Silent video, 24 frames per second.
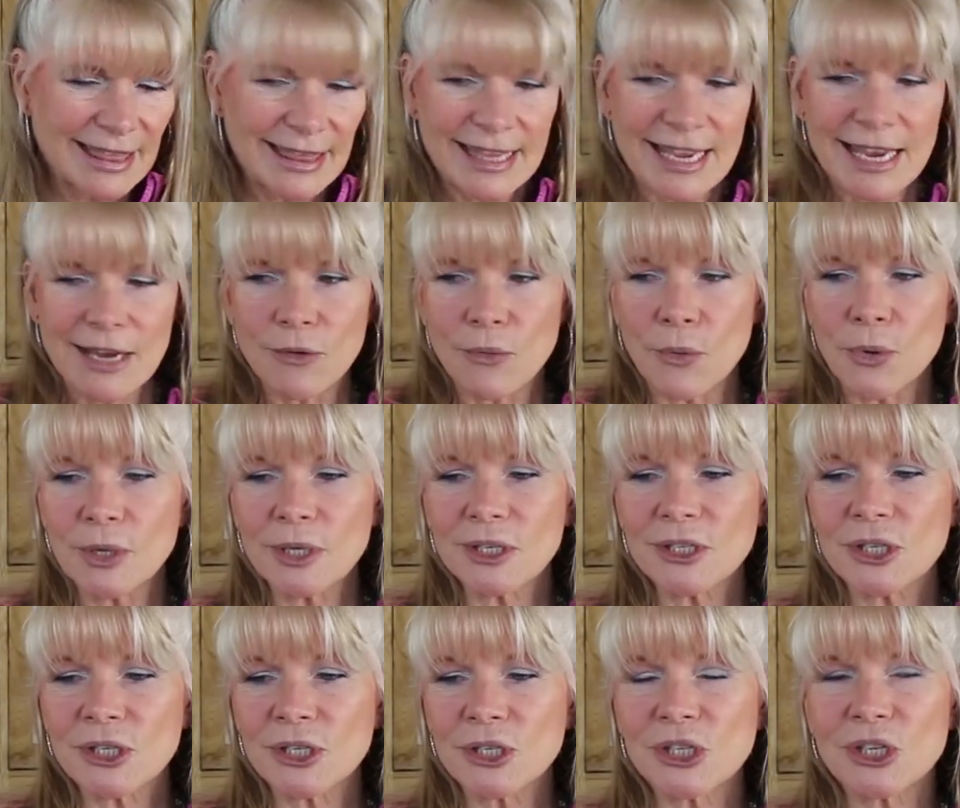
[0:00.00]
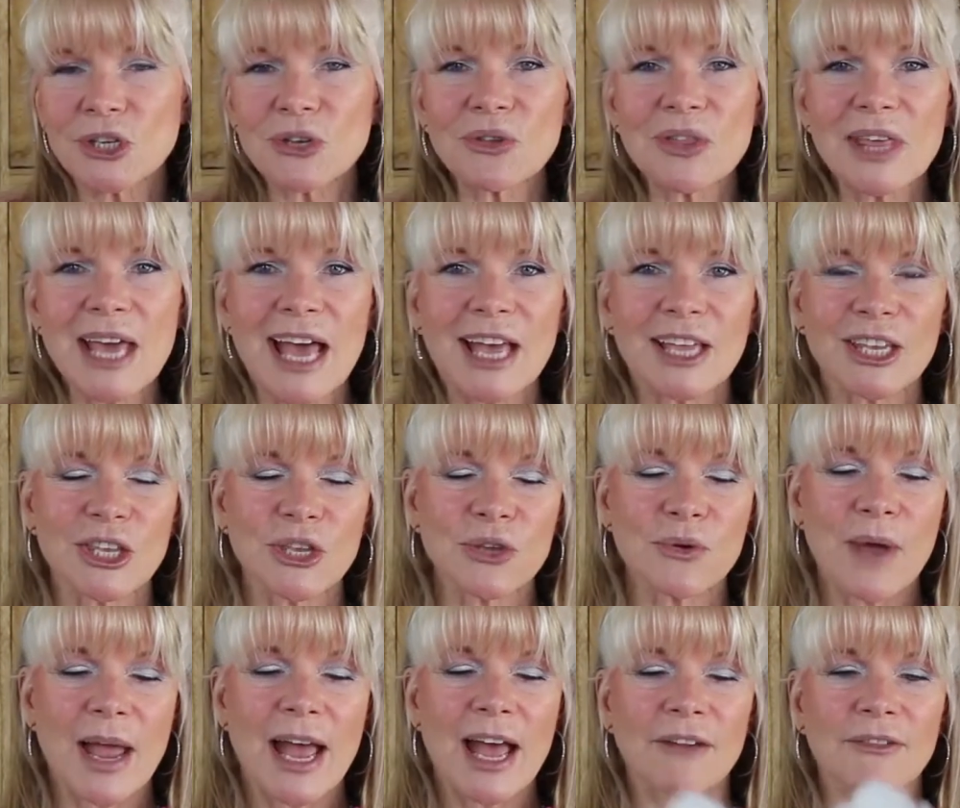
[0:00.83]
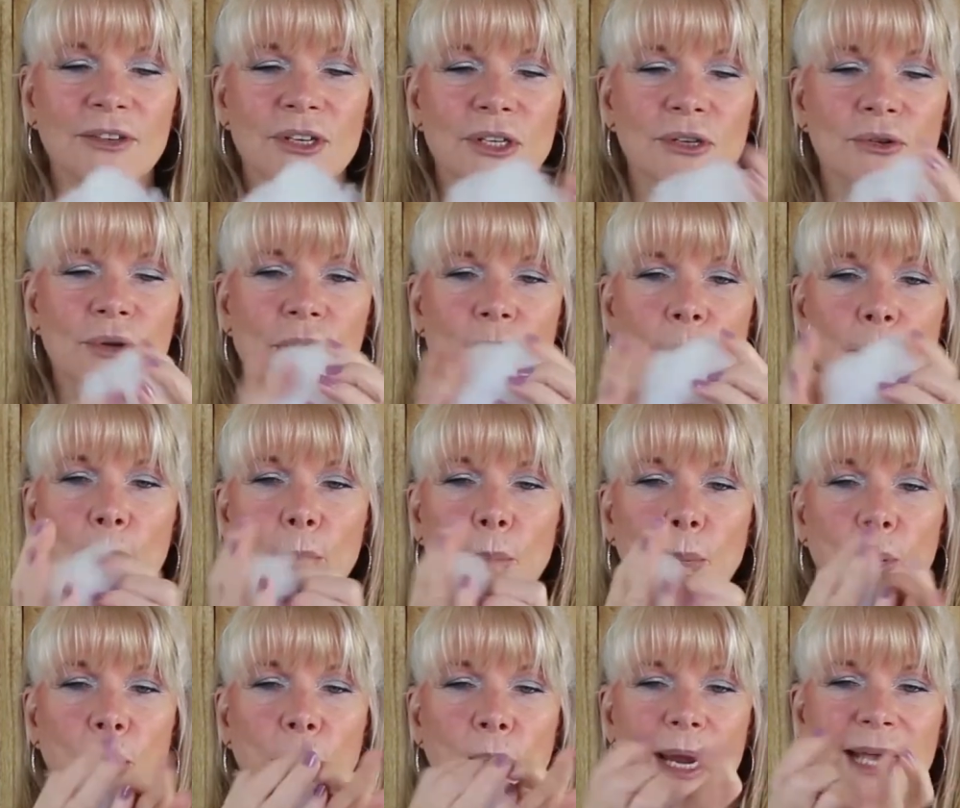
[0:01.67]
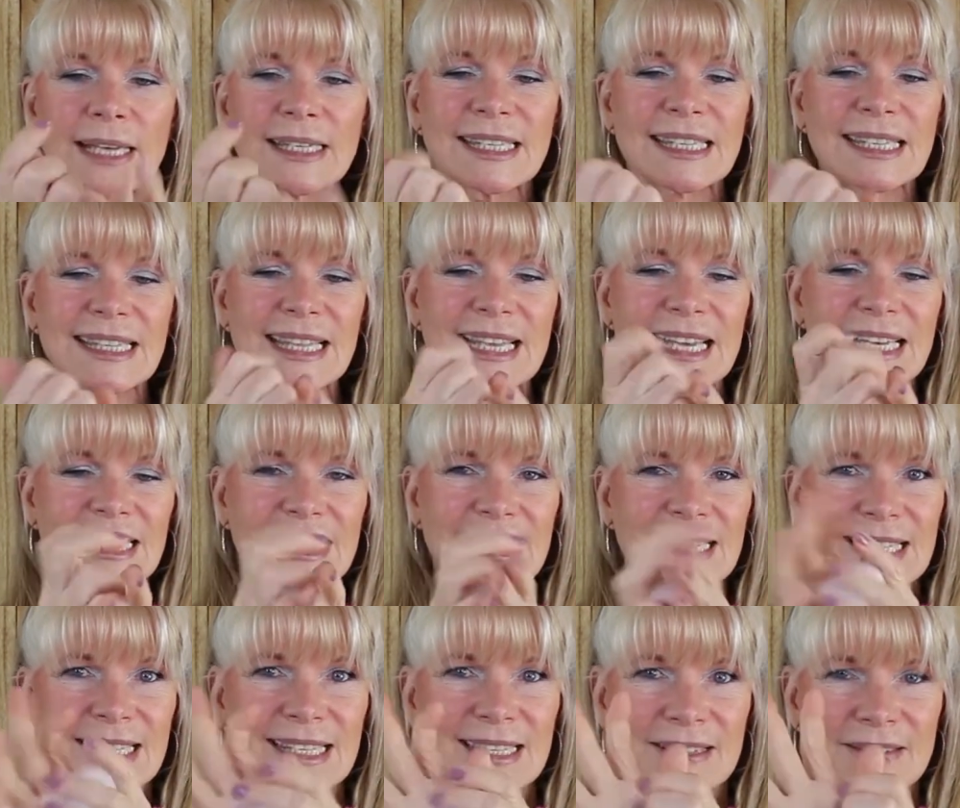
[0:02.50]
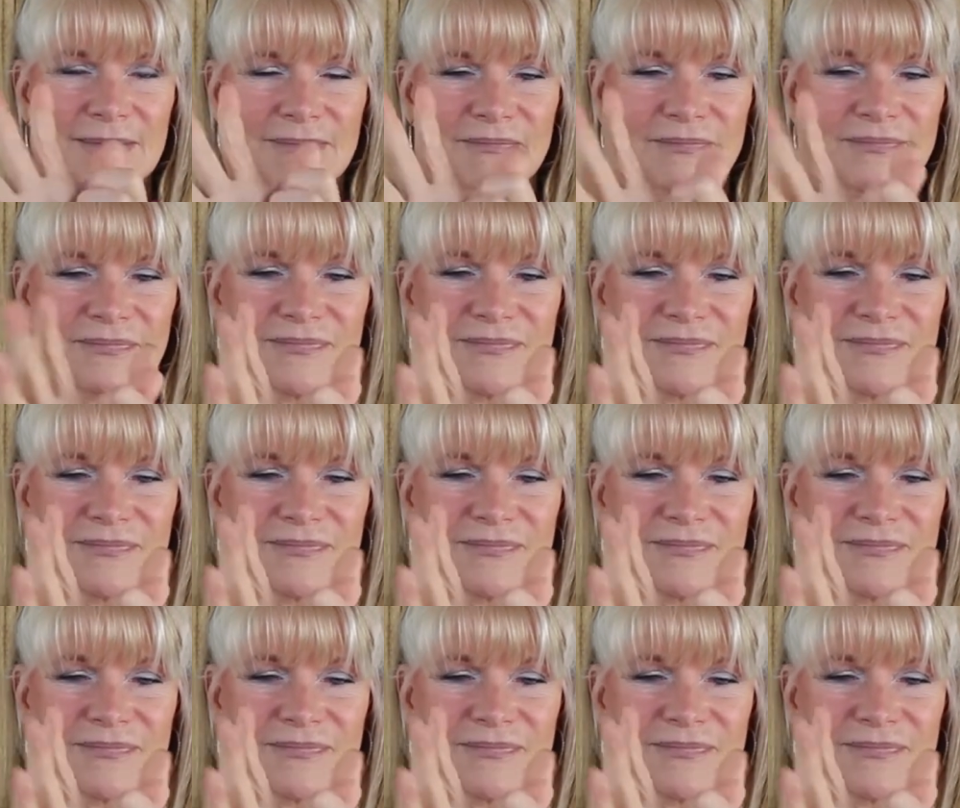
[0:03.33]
In order to do that, you have to compress this.